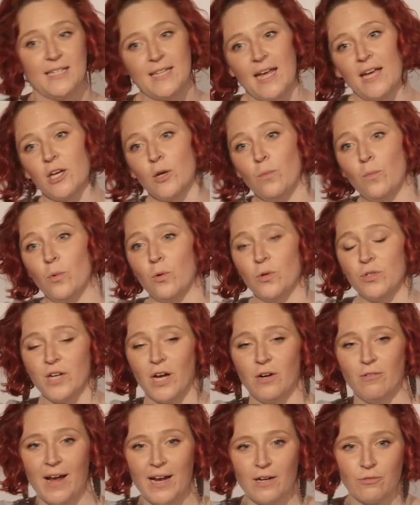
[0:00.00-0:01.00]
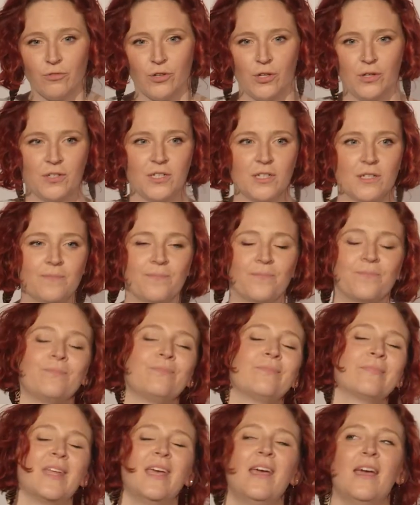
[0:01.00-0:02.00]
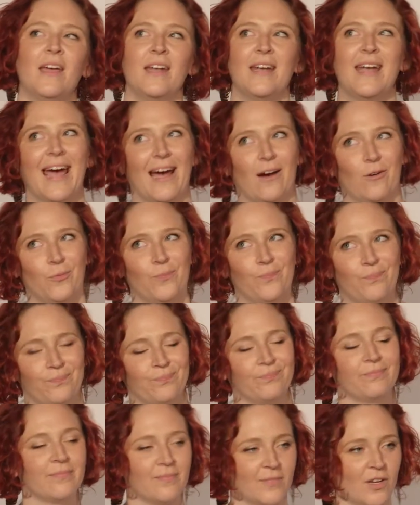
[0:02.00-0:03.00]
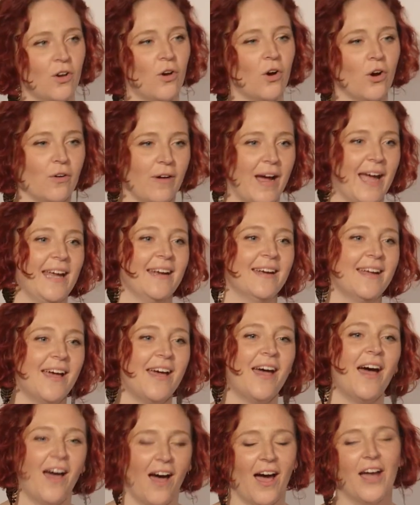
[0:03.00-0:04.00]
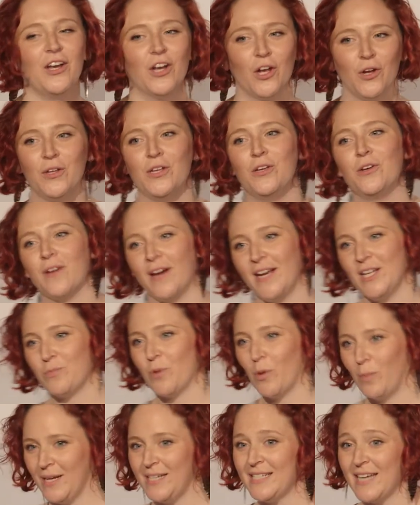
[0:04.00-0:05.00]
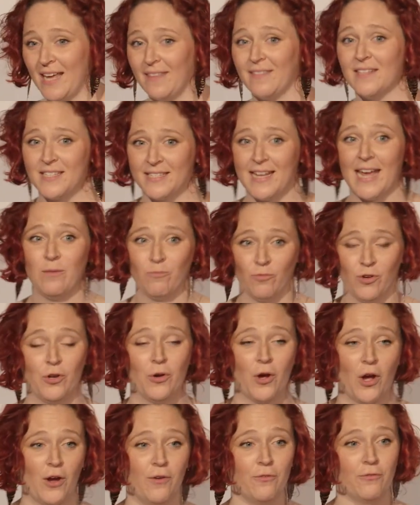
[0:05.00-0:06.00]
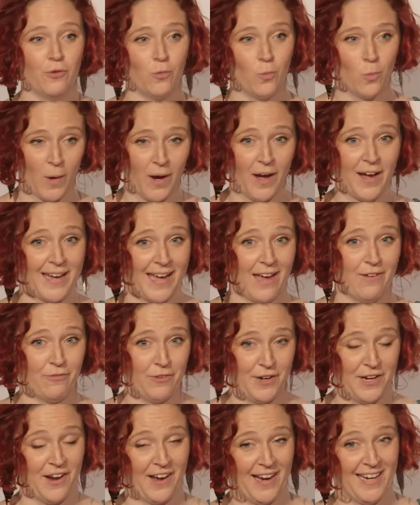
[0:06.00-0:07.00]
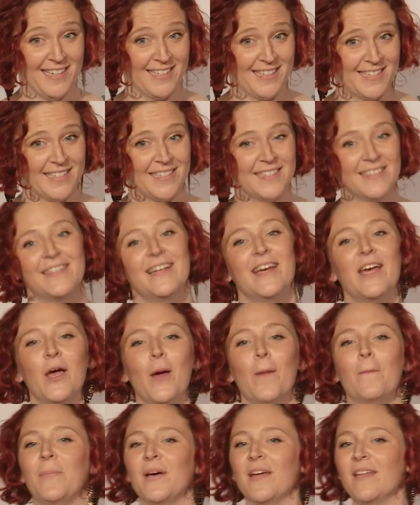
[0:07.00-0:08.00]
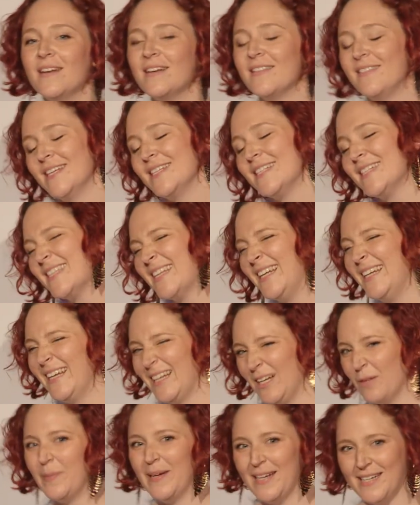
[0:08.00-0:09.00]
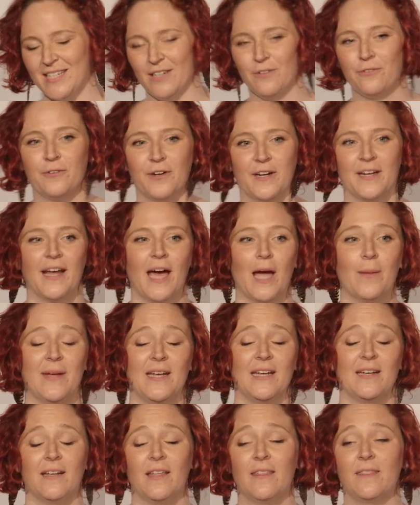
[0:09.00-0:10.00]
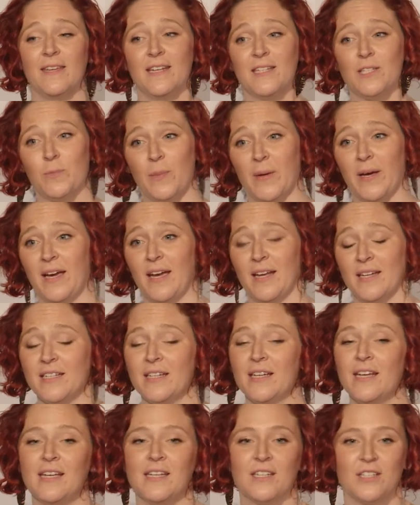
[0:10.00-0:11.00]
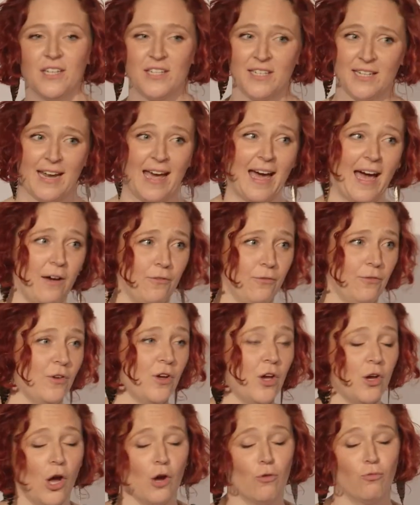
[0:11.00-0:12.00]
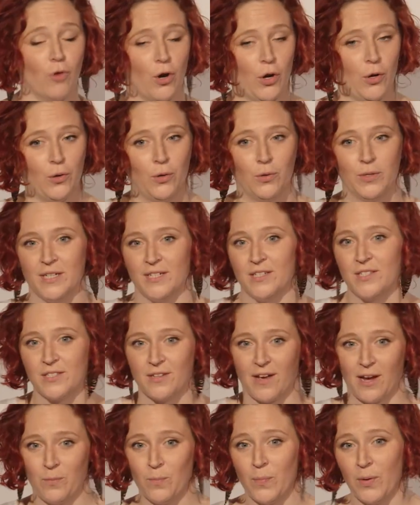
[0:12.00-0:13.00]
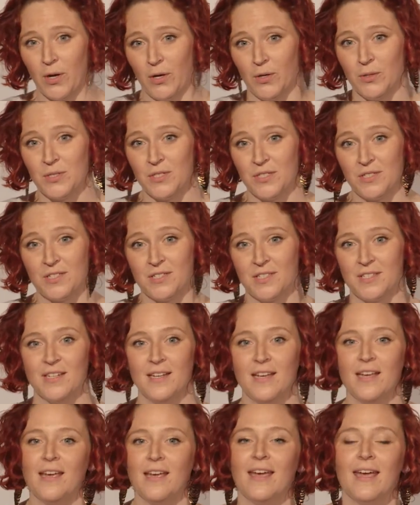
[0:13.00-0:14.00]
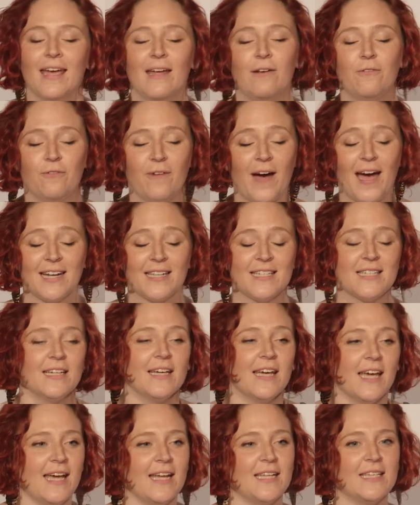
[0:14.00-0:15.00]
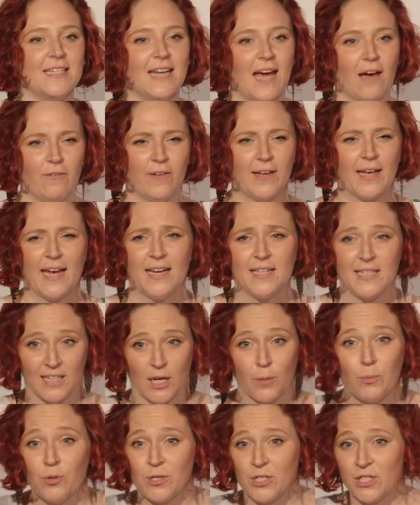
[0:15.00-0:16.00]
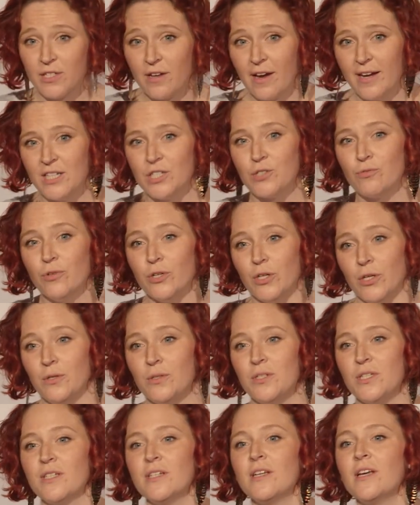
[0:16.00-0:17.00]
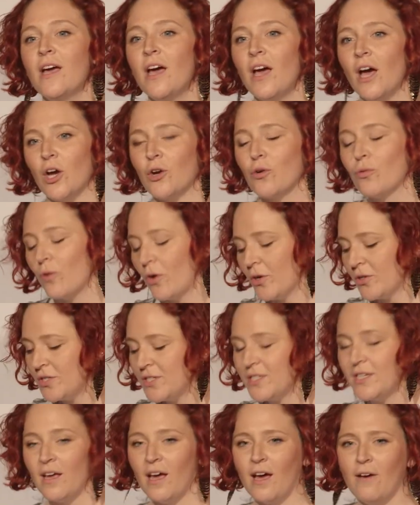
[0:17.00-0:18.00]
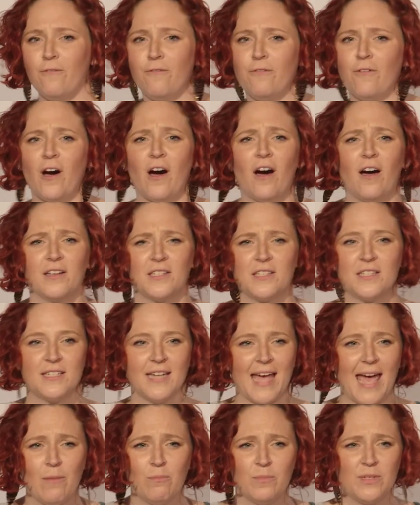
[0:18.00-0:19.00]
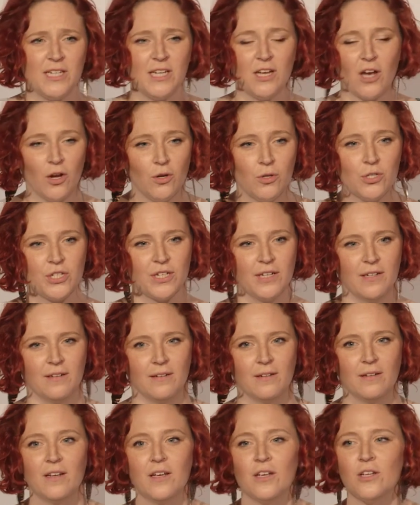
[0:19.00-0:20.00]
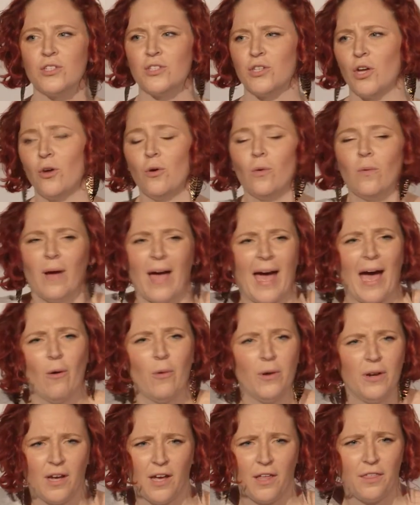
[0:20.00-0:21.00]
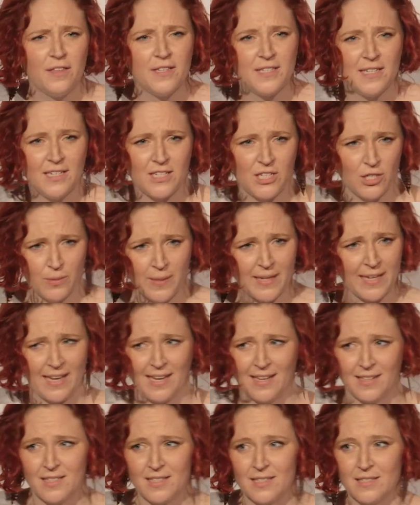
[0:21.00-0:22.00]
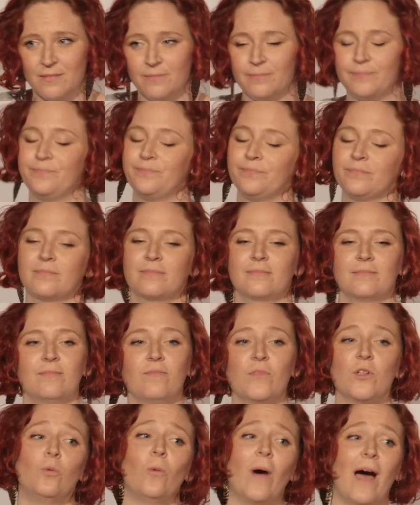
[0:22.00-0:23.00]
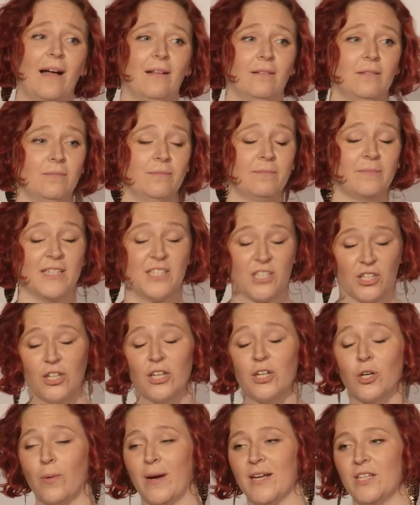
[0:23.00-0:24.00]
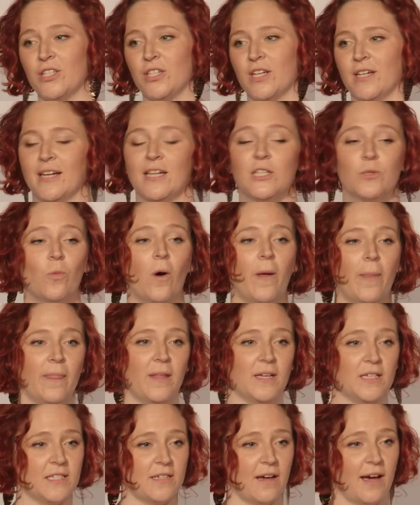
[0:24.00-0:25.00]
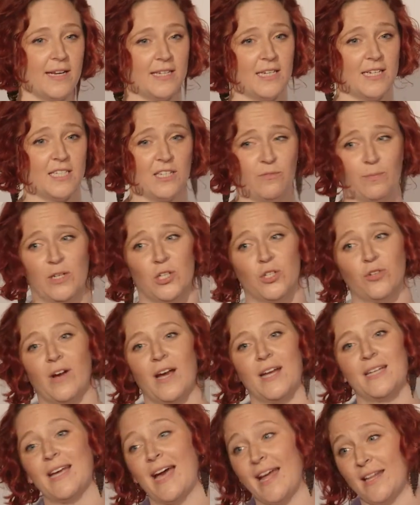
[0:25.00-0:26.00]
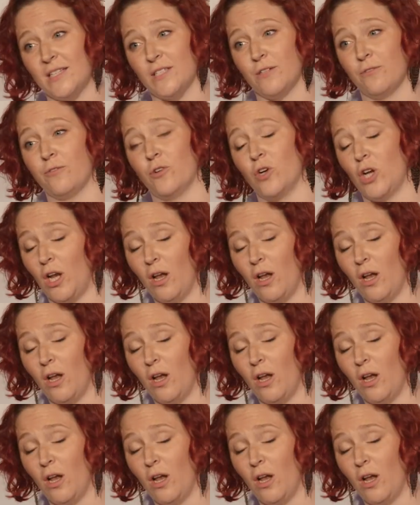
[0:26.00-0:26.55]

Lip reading: take a more direct route. Now, all right, I know you guys probably take the same route home from work every night, but this is a little bit different. I mean, this bird doesn't have a road and signposts. In fact, it's navigating a precise route across a vast empty ocean. So how on earth is it doing it? Well, there's a good question, and it's one that scientists have been trying to answer for a